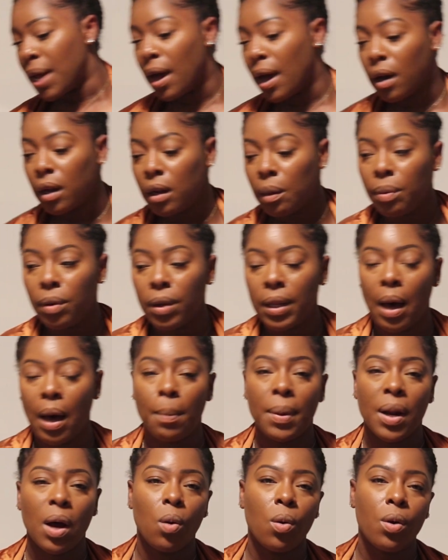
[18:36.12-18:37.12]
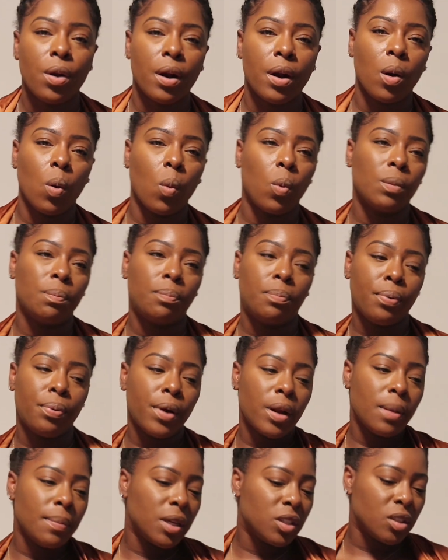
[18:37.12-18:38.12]
not gonna pull out, but I ordered
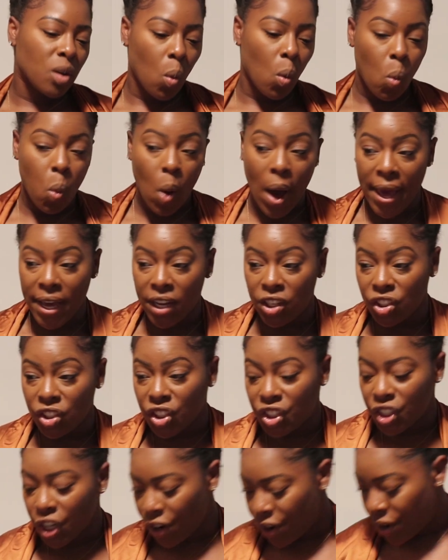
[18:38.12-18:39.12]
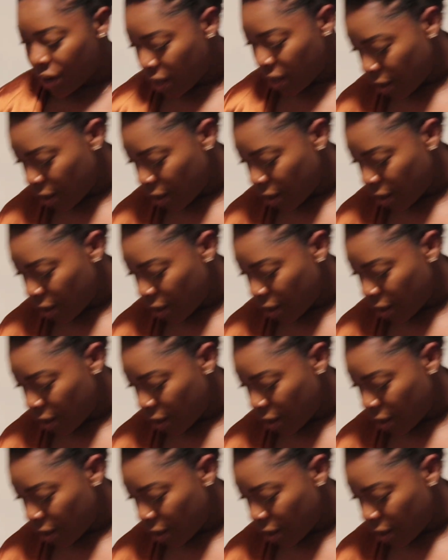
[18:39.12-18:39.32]
pretty much a white shirt.